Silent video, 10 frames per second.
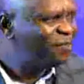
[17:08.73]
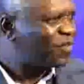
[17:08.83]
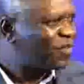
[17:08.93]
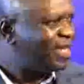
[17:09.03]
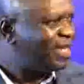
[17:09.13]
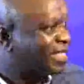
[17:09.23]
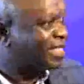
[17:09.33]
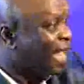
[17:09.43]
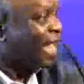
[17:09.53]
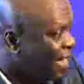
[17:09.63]
The
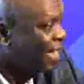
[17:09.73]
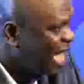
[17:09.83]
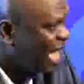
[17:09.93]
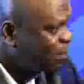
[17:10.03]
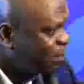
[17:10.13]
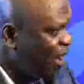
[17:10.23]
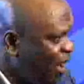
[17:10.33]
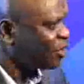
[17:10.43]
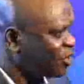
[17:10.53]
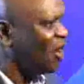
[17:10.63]
secret things
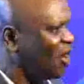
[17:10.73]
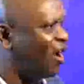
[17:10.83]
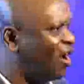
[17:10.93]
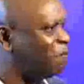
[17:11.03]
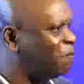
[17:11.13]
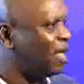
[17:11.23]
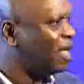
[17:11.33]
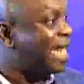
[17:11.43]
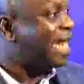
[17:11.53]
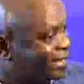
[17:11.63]
belongs to God.
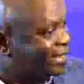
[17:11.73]
There is still